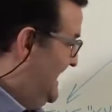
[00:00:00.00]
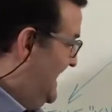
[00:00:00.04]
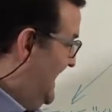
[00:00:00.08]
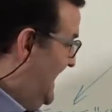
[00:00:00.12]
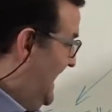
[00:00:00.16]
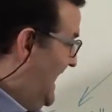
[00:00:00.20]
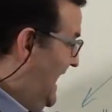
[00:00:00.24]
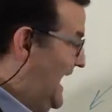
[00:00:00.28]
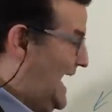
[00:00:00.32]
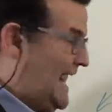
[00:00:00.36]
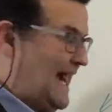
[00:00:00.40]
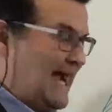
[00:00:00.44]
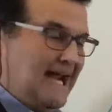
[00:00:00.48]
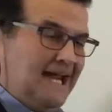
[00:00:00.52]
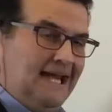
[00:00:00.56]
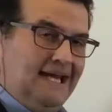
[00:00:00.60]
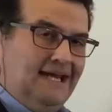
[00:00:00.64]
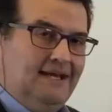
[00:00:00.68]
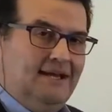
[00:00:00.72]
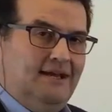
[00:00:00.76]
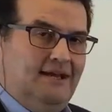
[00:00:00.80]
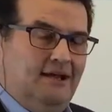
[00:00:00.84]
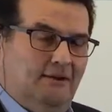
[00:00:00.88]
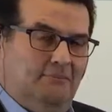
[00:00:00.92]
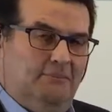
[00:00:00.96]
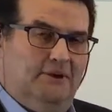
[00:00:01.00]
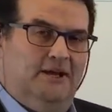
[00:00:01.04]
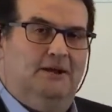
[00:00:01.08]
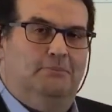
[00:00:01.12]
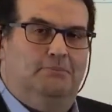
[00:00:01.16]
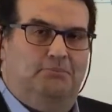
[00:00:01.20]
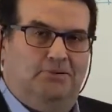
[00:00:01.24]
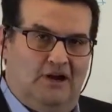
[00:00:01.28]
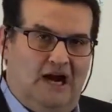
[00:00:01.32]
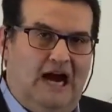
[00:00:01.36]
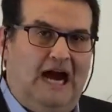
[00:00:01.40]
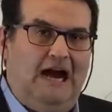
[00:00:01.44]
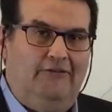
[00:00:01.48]
I am in a
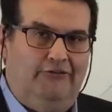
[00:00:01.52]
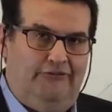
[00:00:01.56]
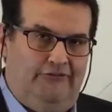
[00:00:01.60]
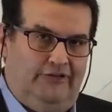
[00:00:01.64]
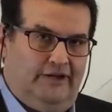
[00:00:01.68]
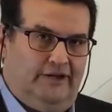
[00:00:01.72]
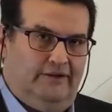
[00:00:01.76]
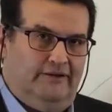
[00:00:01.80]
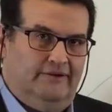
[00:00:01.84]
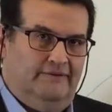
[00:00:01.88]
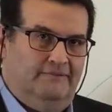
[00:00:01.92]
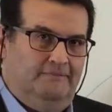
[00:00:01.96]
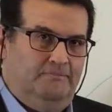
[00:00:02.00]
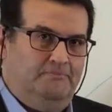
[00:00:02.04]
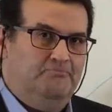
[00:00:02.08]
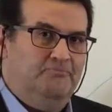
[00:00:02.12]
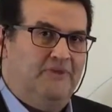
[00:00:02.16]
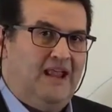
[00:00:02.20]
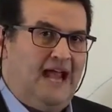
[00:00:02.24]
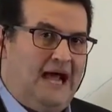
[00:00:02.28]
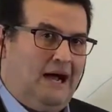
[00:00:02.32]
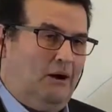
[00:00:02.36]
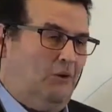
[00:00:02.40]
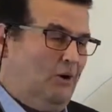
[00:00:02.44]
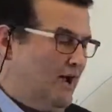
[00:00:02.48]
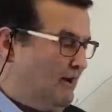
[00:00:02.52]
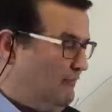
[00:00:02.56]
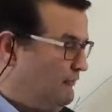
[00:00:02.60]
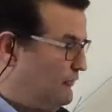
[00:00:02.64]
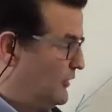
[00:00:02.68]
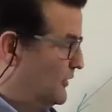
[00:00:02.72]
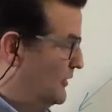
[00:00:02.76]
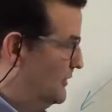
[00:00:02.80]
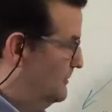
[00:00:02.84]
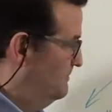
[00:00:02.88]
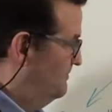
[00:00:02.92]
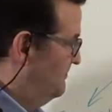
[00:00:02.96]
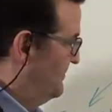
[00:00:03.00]
profit.
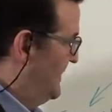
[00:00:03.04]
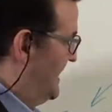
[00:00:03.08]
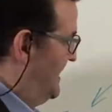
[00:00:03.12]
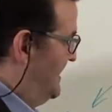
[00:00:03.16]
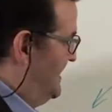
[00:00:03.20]
However,